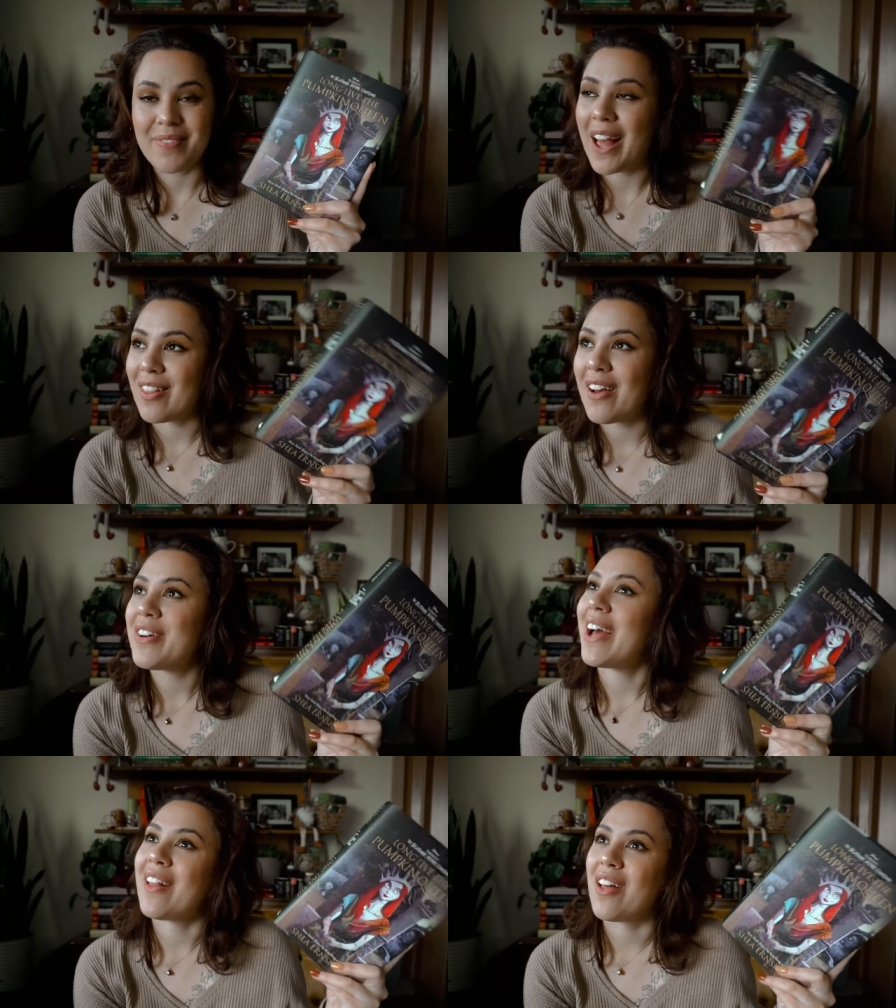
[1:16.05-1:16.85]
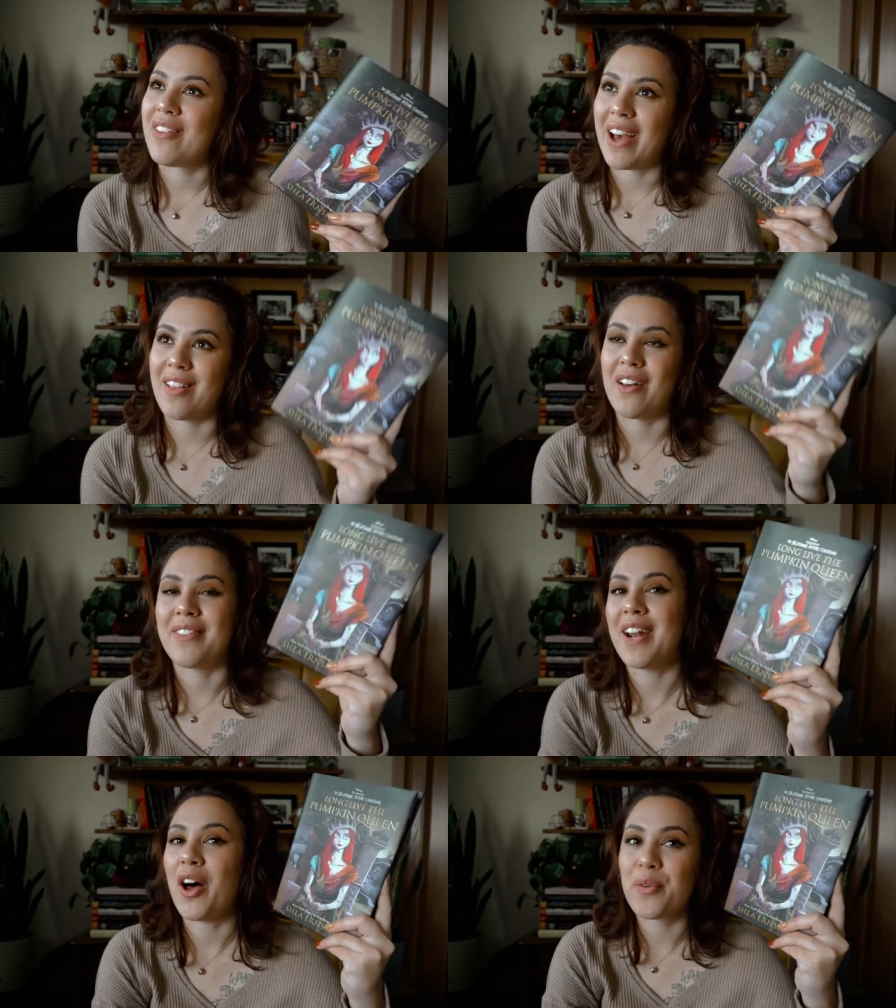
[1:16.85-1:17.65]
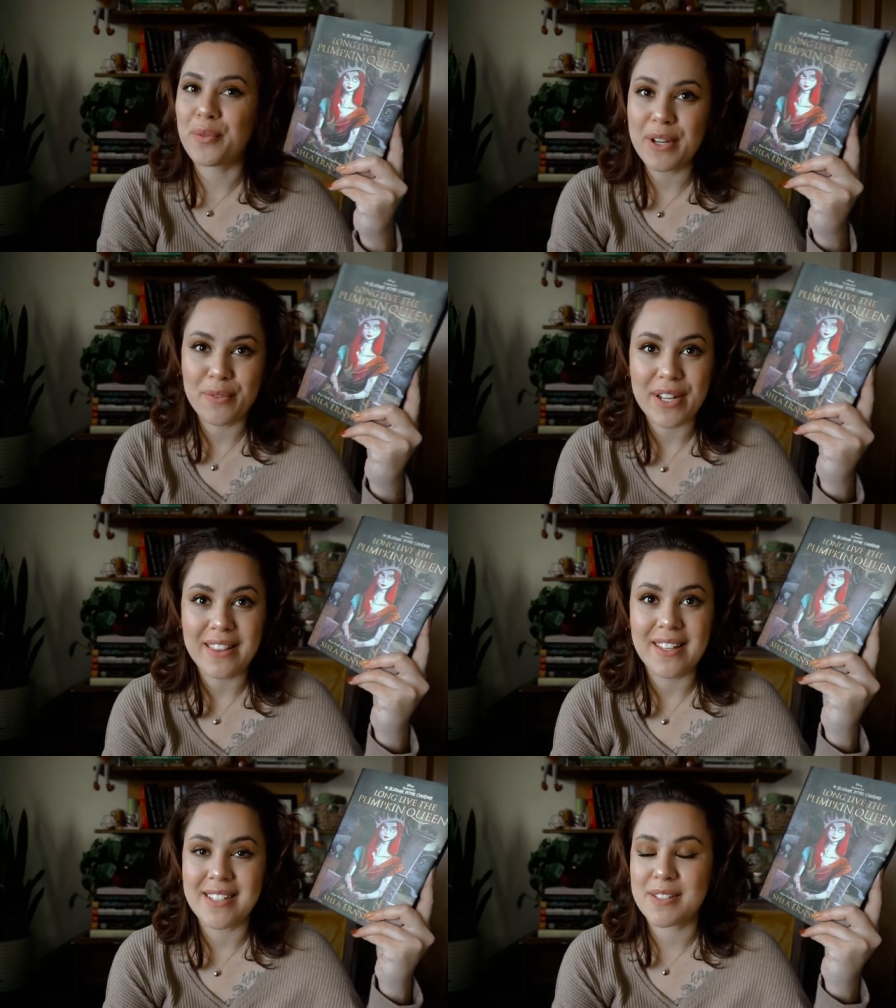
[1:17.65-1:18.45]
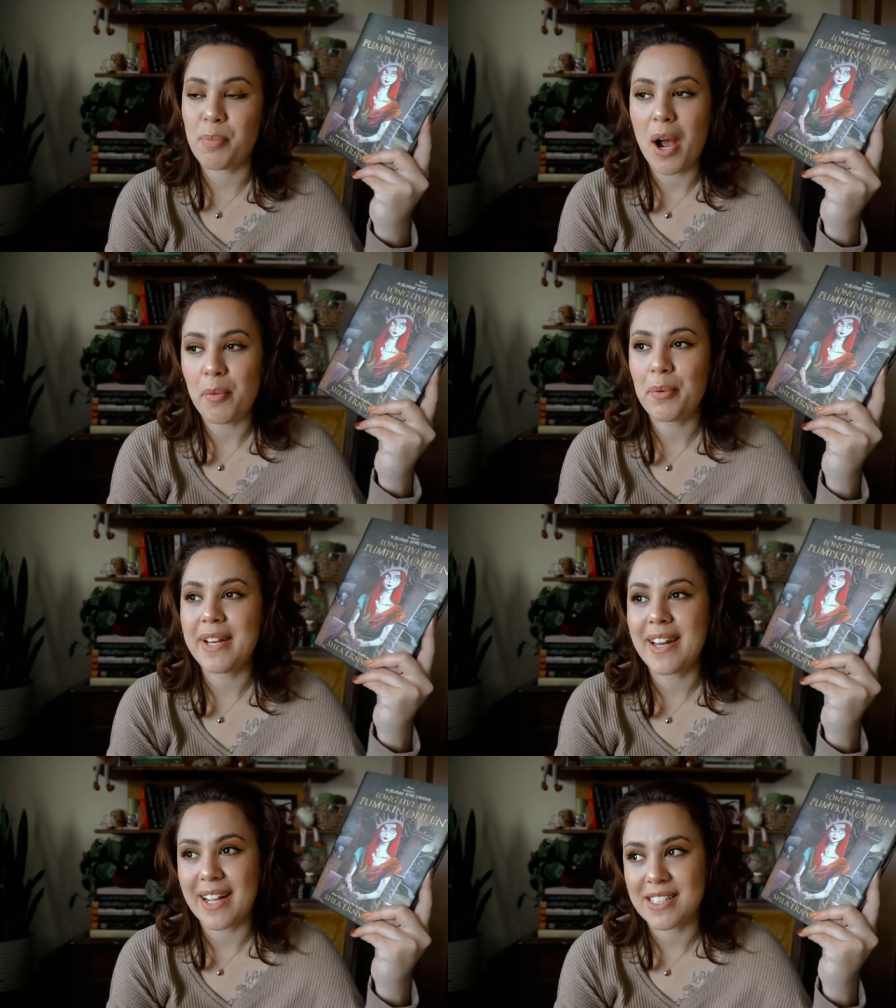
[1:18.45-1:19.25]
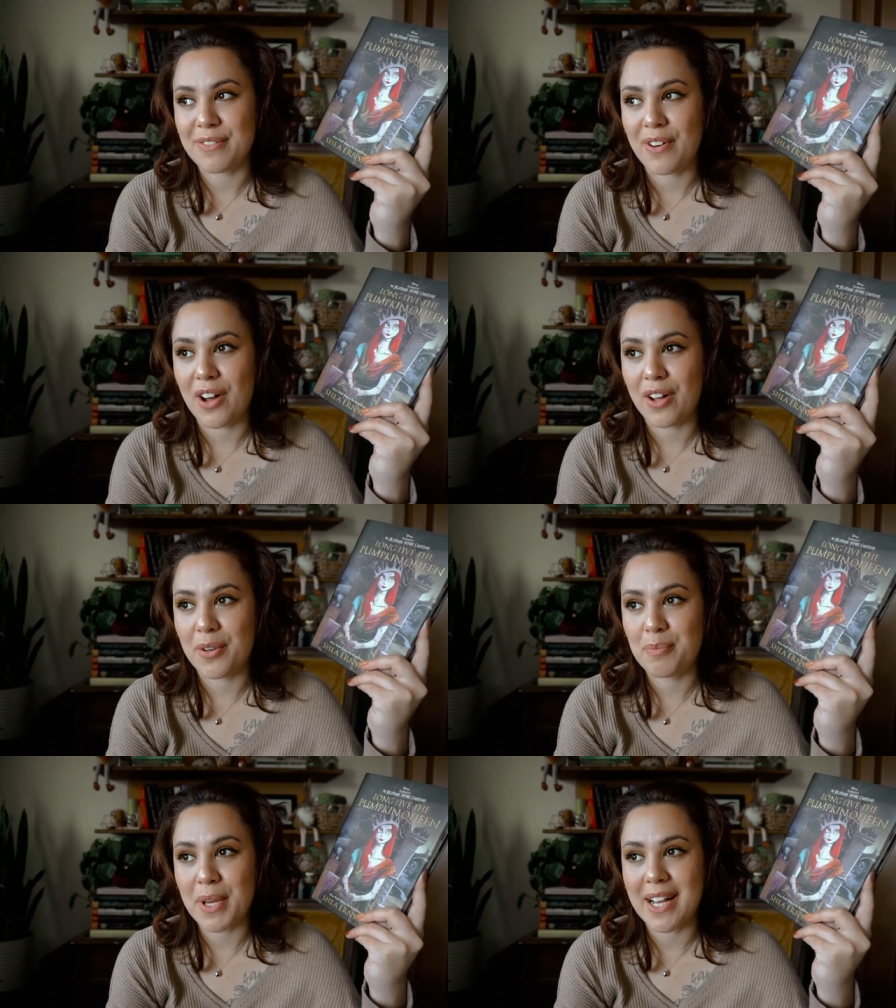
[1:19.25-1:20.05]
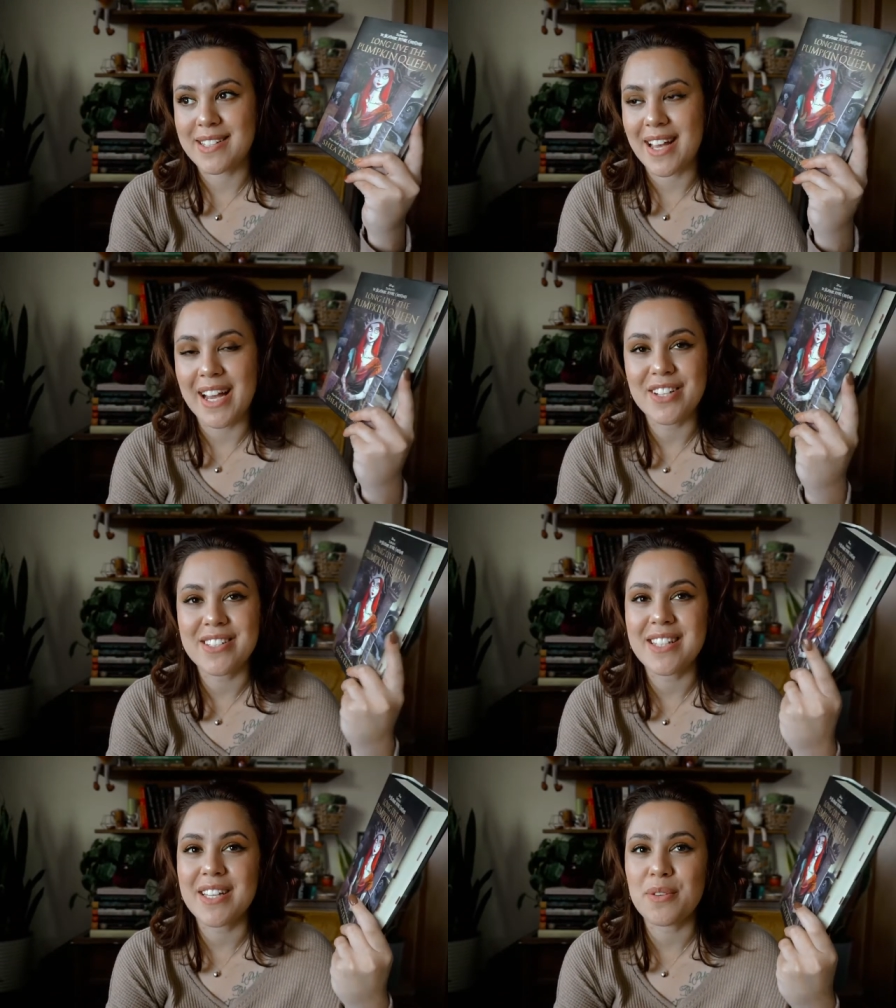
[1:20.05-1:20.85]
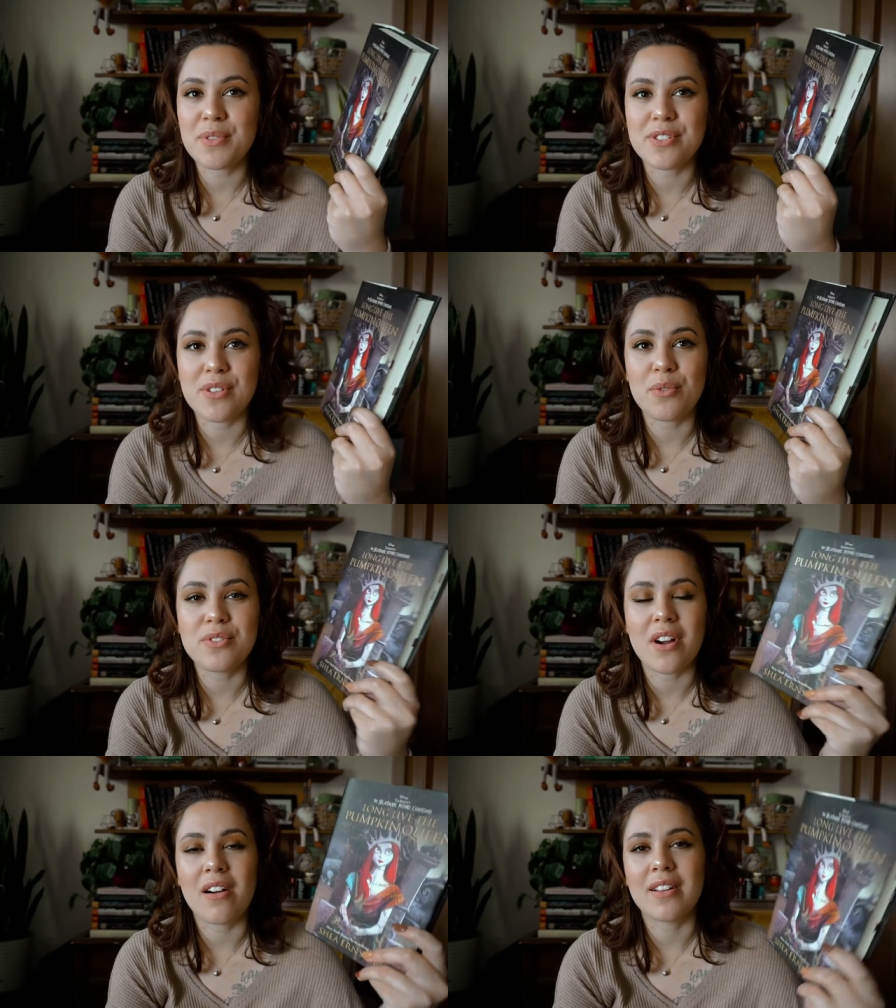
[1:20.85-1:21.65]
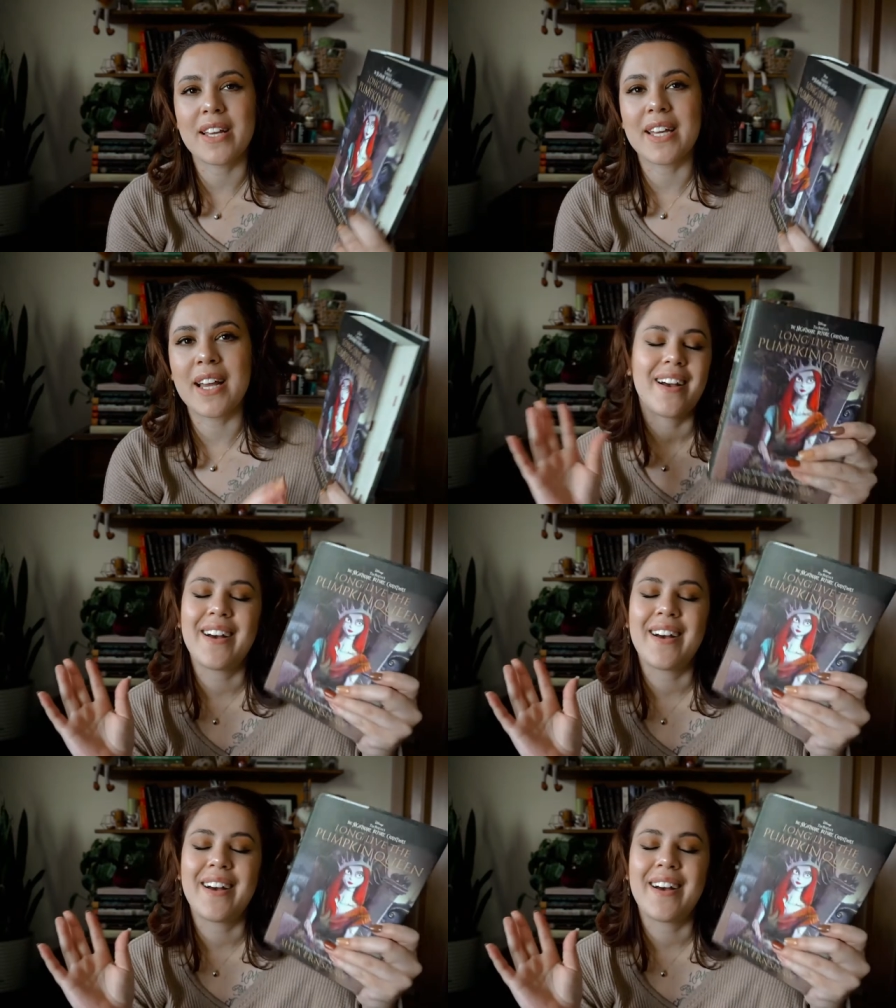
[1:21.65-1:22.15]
I love it, I love it, I love it. I'll reread this probably next fall because I just think it was so darling.